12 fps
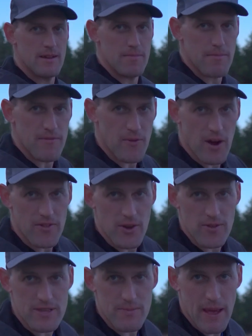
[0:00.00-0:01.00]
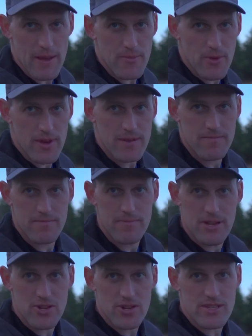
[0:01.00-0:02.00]
Before I throw this bad boy,
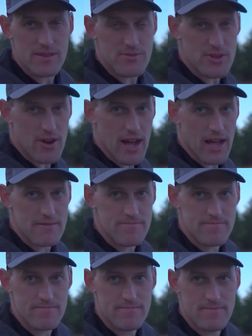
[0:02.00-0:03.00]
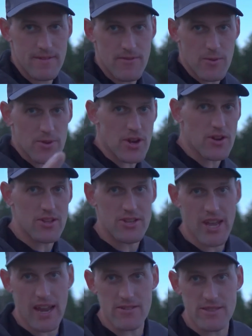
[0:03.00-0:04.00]
be sure to subscribe. If you're returning to the
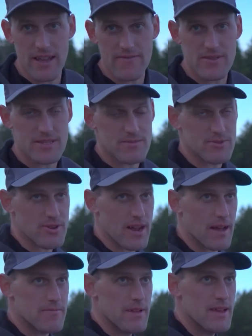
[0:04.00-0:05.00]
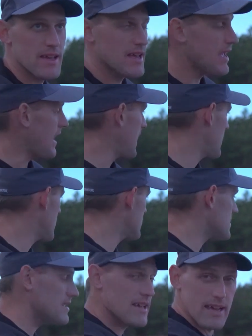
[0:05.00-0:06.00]
channel, definitely subscribe.
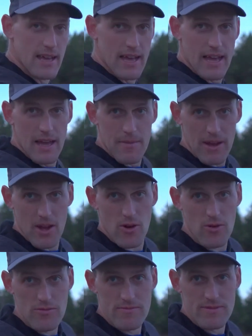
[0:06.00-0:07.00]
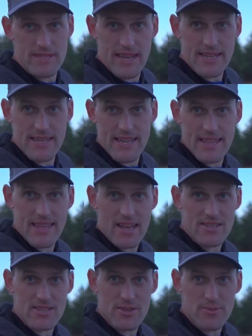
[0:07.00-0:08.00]
And my goal is to get to
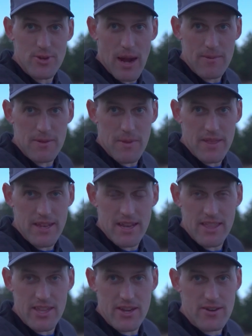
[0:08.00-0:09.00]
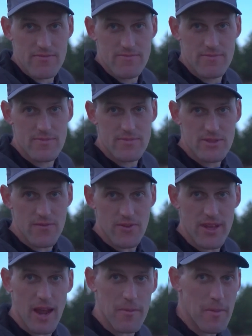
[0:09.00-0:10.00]
10,000 subscribers by the end of the year. So if you
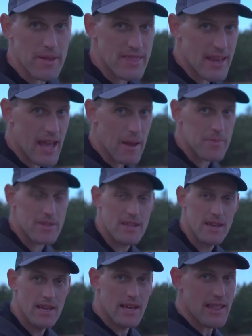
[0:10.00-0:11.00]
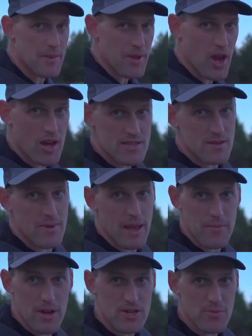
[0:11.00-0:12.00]
could help me make that happen, that'd be awesome
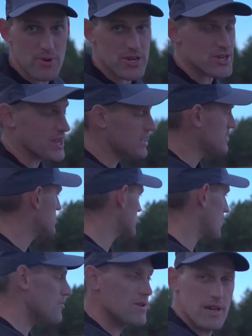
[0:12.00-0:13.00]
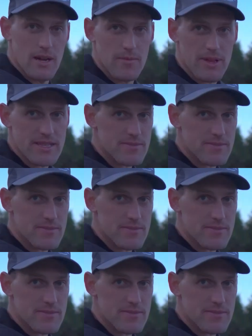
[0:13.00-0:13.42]
and much appreciated. So please